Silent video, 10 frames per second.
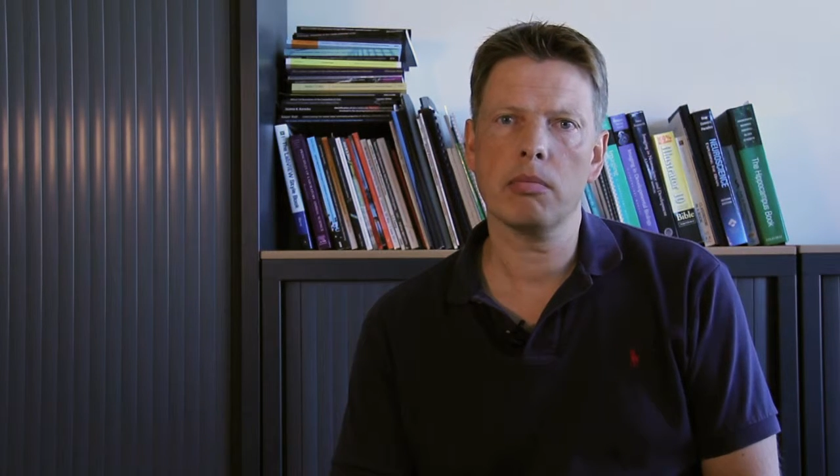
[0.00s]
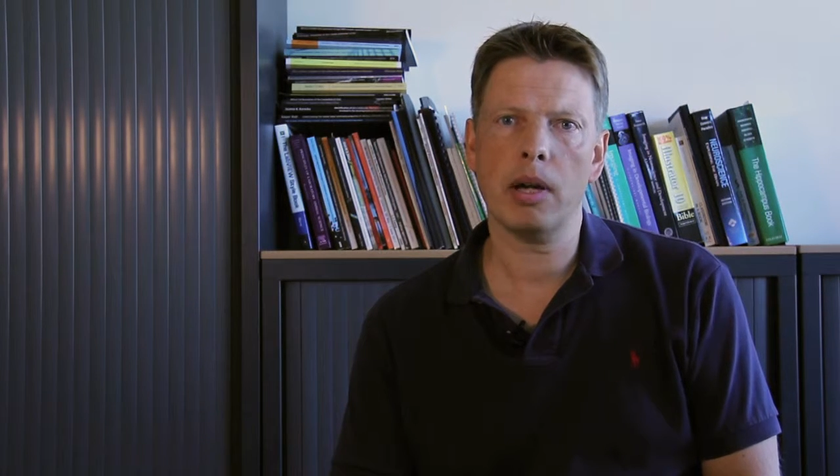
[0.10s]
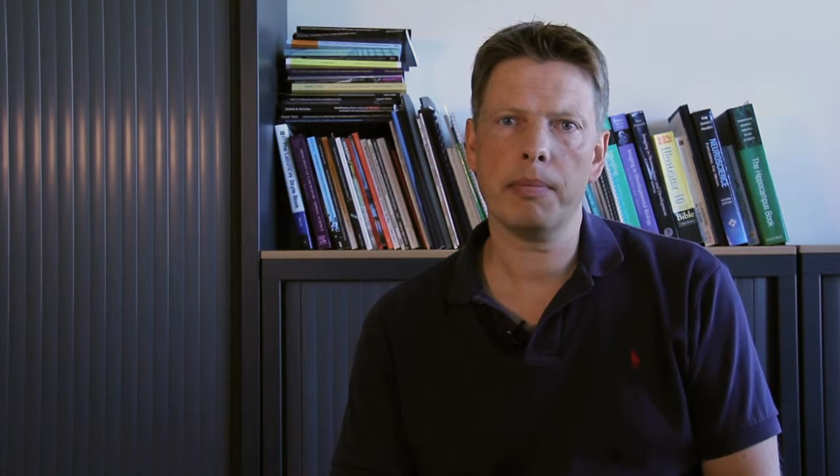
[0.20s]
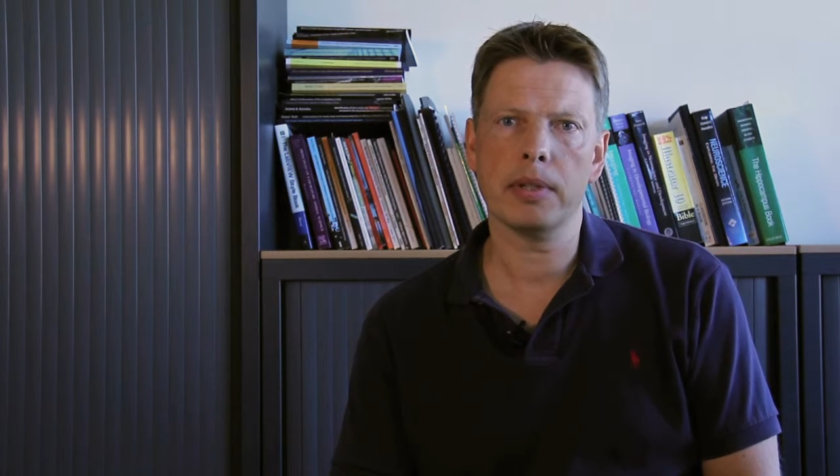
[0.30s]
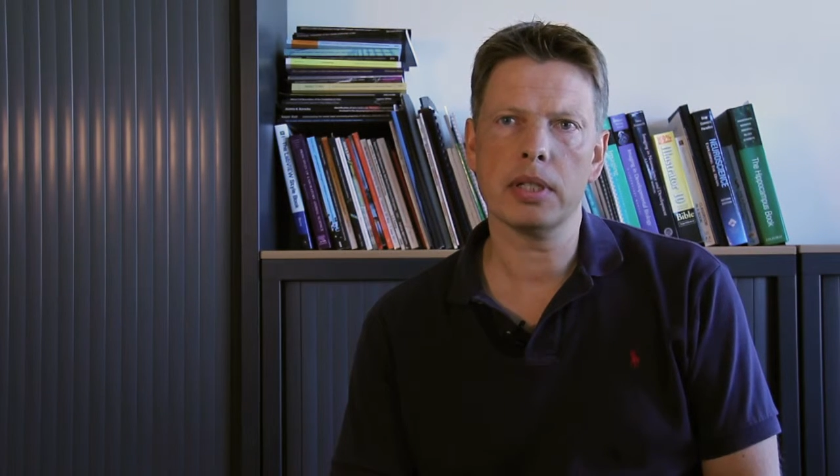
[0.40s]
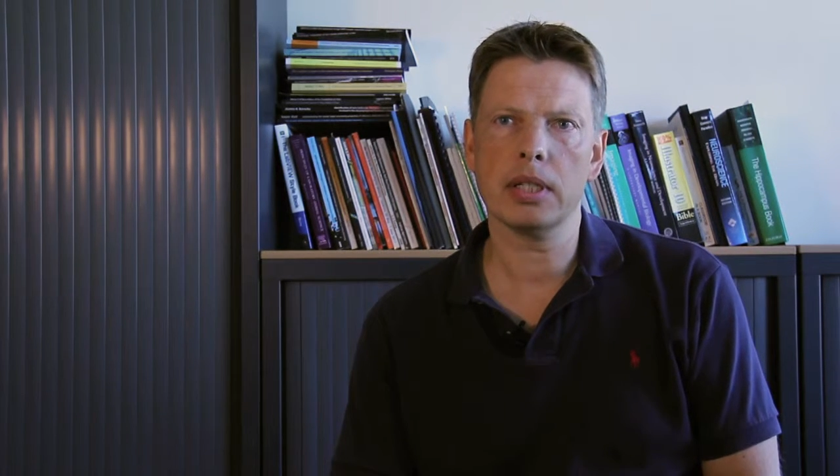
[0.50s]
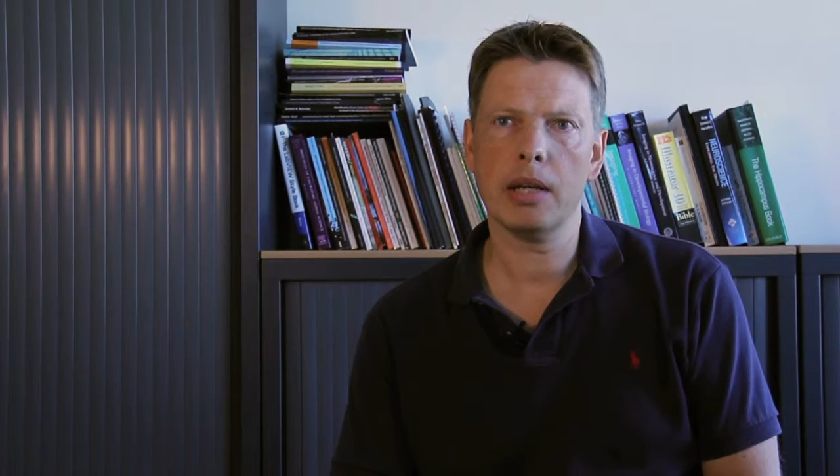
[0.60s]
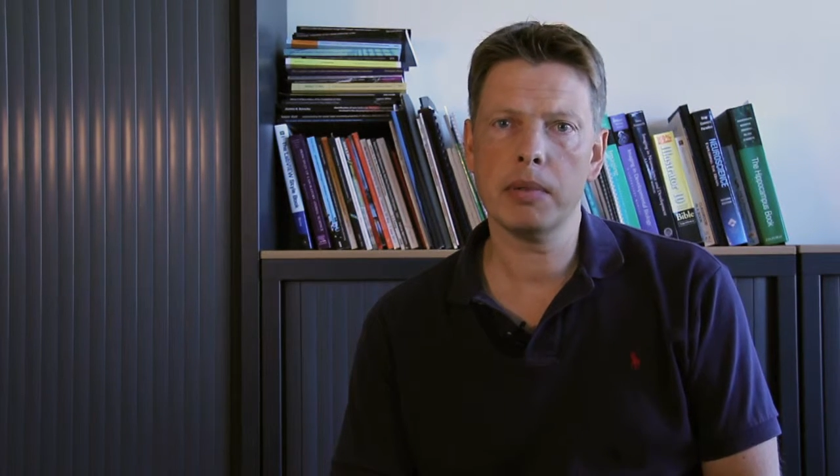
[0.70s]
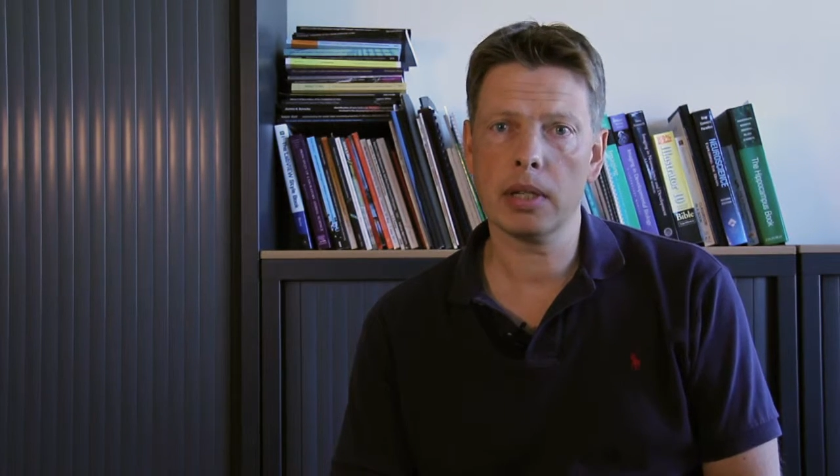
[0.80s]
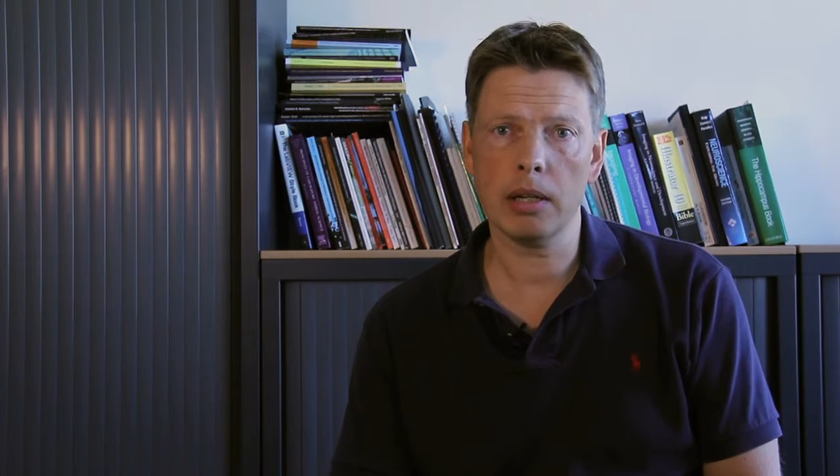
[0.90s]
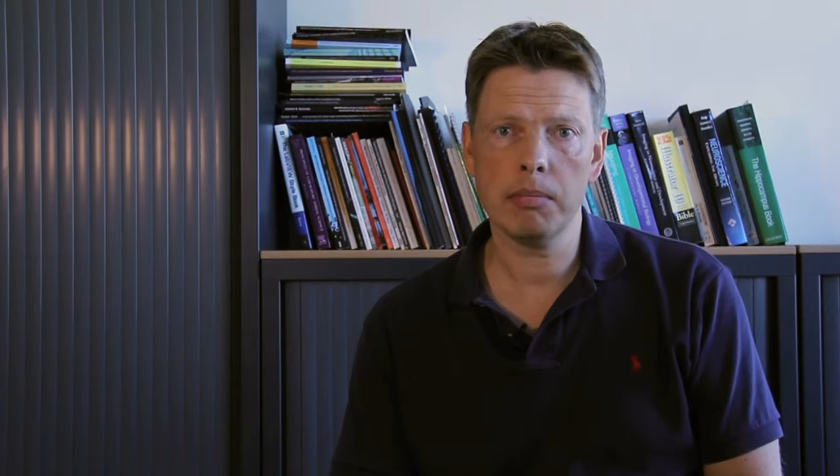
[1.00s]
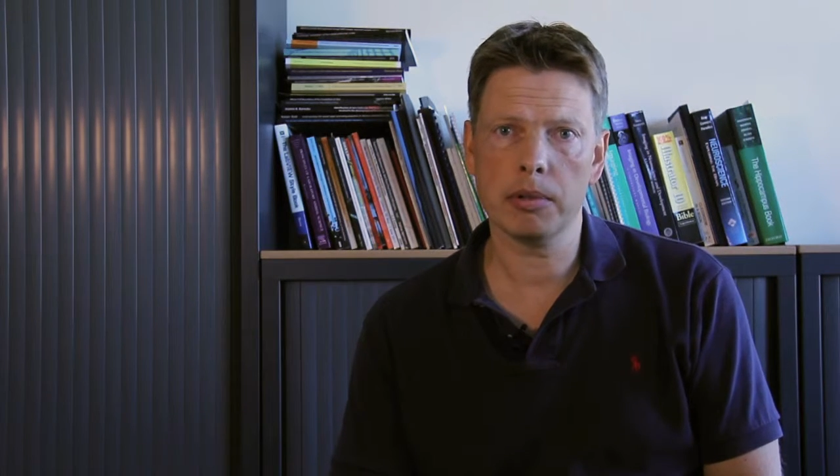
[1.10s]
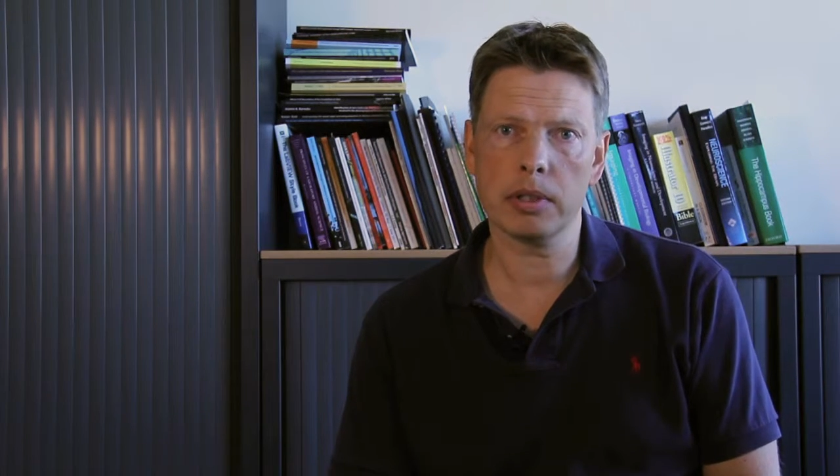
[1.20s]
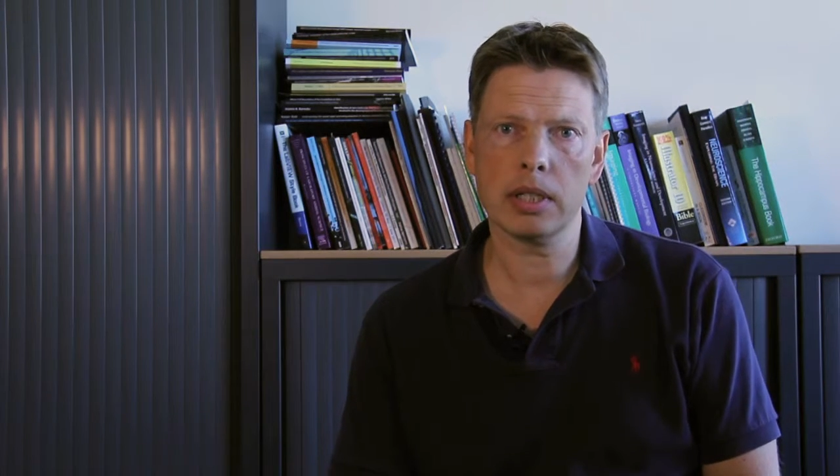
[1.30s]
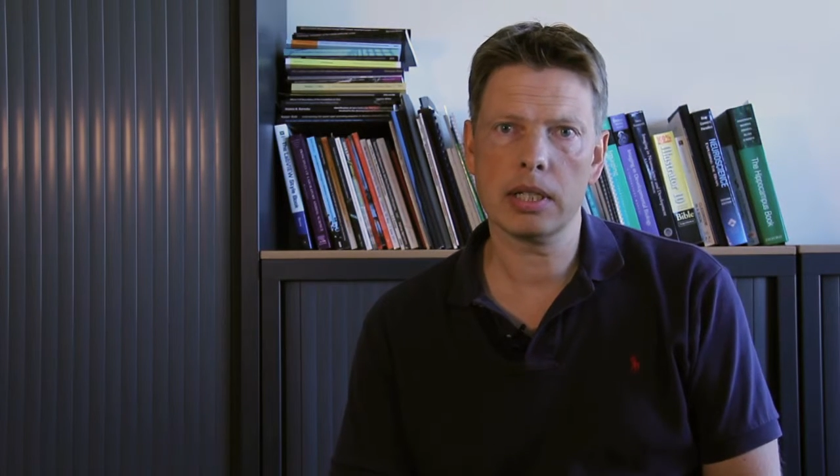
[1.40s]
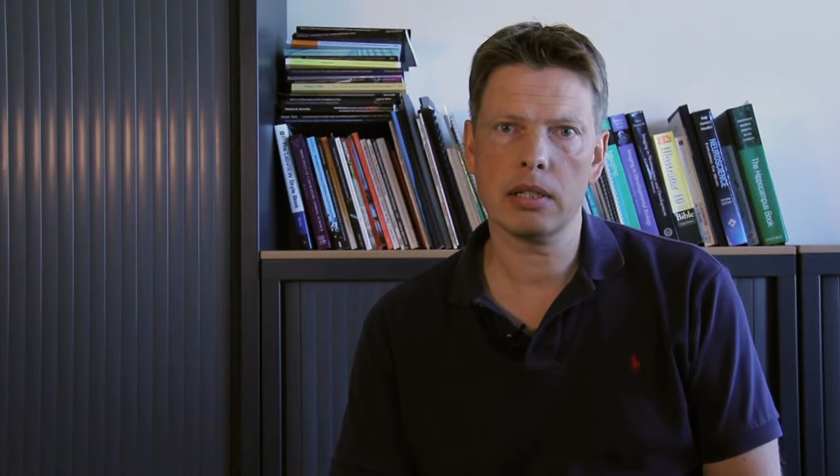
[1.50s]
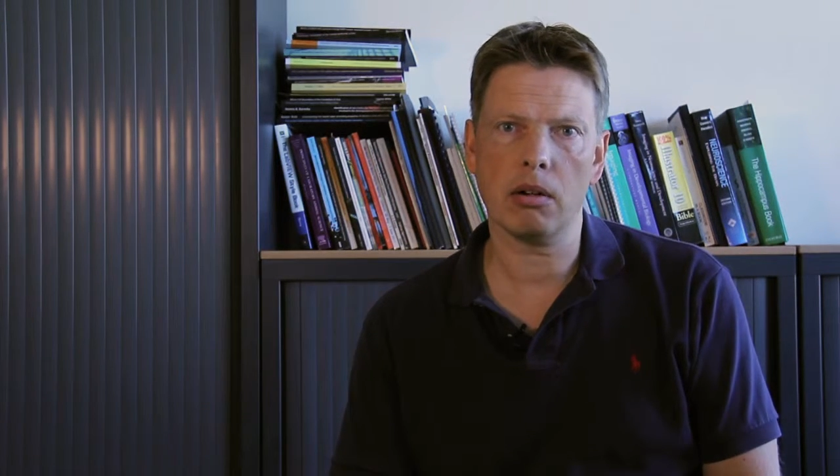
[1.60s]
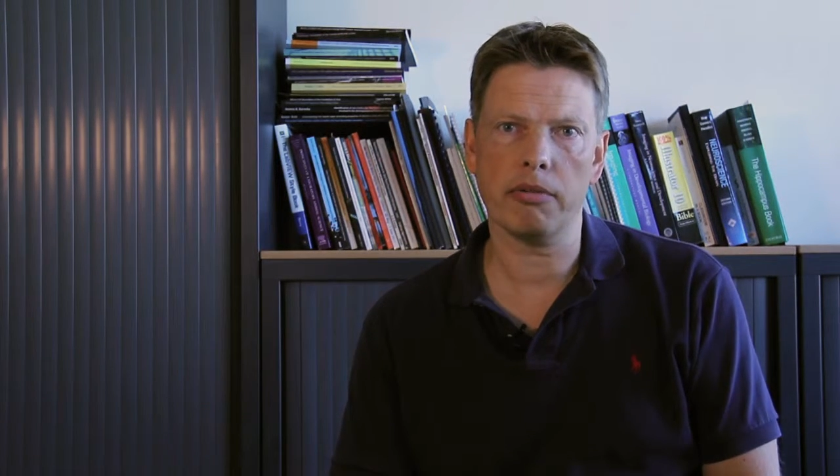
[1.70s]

to map the synaptic inputs